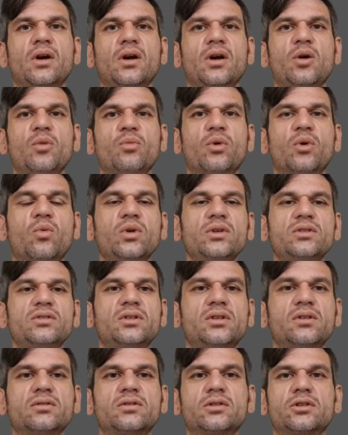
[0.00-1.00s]
but what
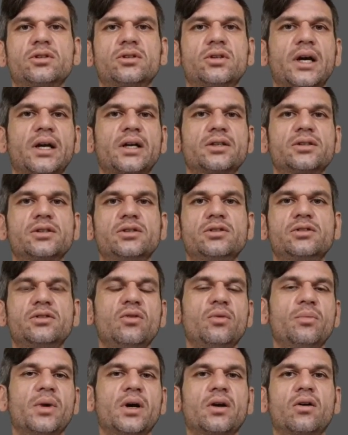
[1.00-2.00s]
skills and strategies you
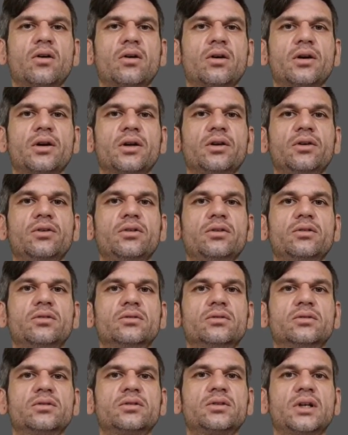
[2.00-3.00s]
might already
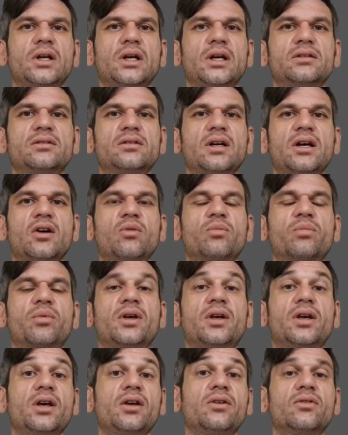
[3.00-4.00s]
use to help
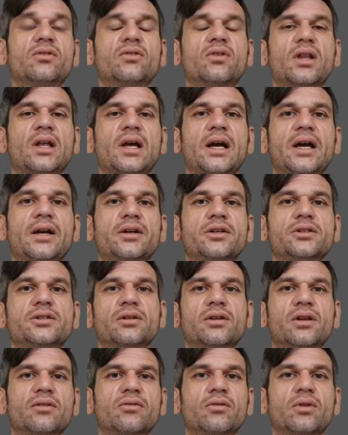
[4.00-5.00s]
get you to the energy
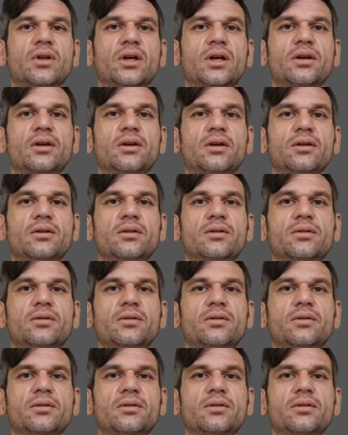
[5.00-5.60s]
level that you need.